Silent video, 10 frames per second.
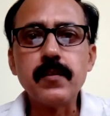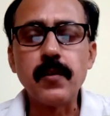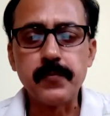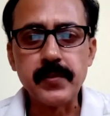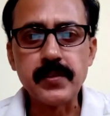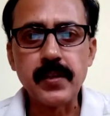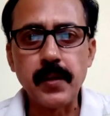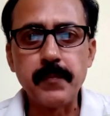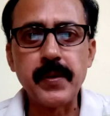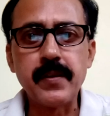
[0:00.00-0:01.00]
of this
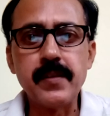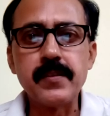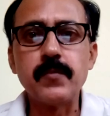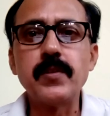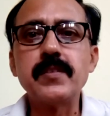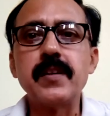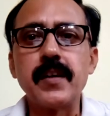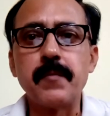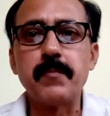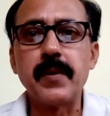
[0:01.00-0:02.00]
Harappan culture was
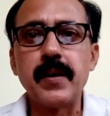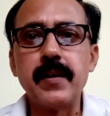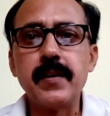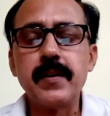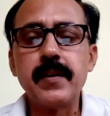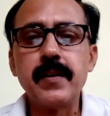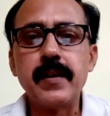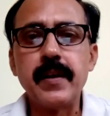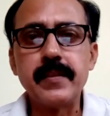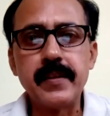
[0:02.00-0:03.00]
Harappa,
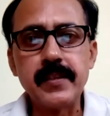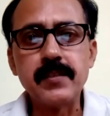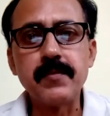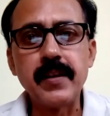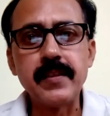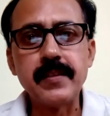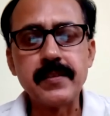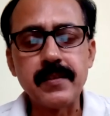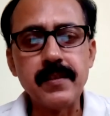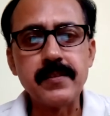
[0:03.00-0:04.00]
and that is why
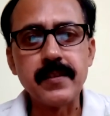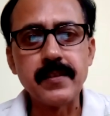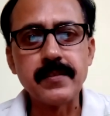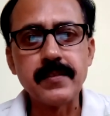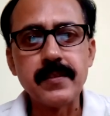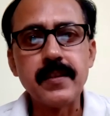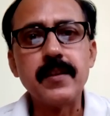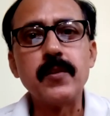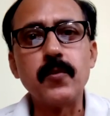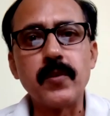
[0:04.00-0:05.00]
this culture is
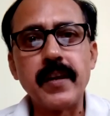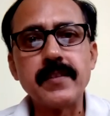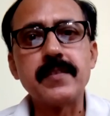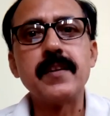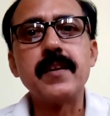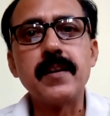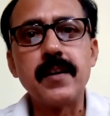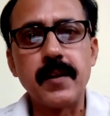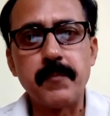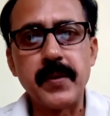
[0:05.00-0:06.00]
known as
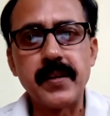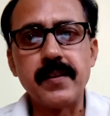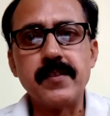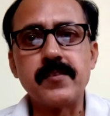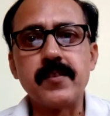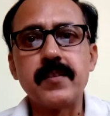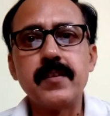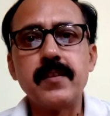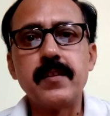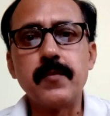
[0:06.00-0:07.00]
Harappan culture.
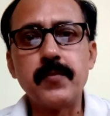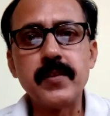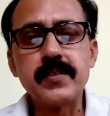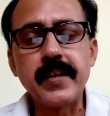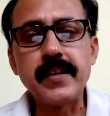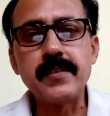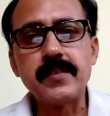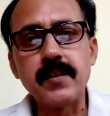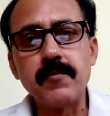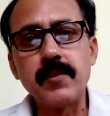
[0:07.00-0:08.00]
The first site
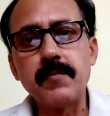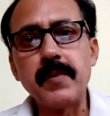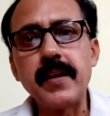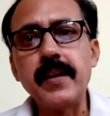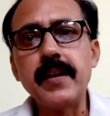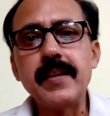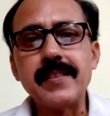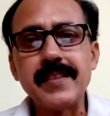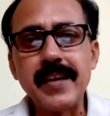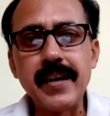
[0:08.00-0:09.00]
discovered by
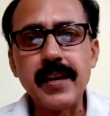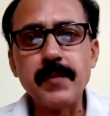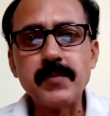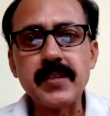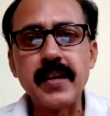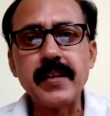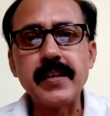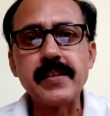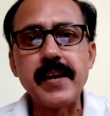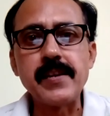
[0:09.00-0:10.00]
Dayaram Sahni
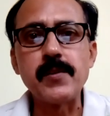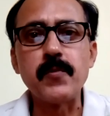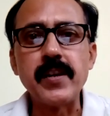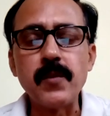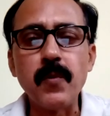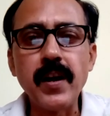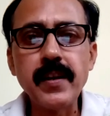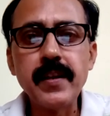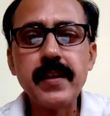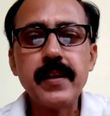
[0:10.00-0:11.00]
in
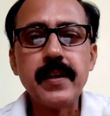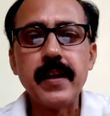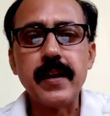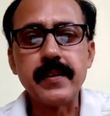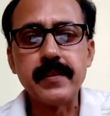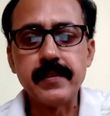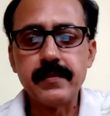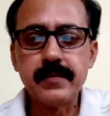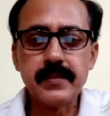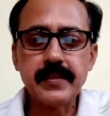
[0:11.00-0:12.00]
1921, and the
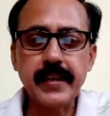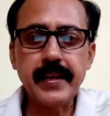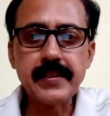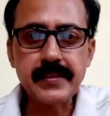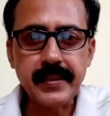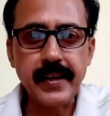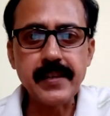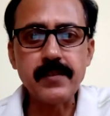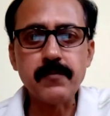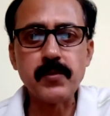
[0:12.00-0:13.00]
second
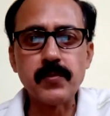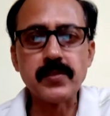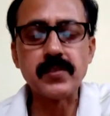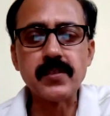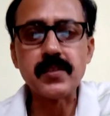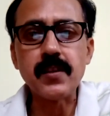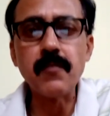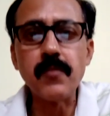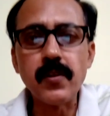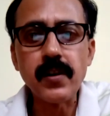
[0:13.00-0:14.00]
site which was
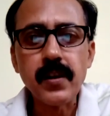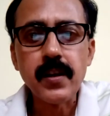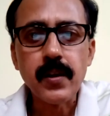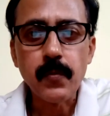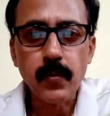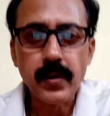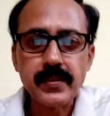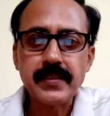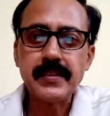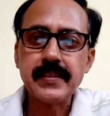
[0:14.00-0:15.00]
discovered
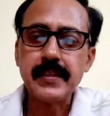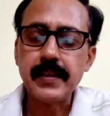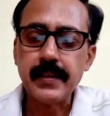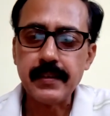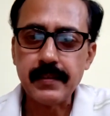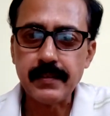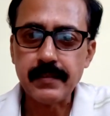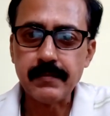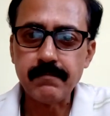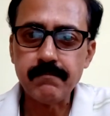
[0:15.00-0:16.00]
was uh,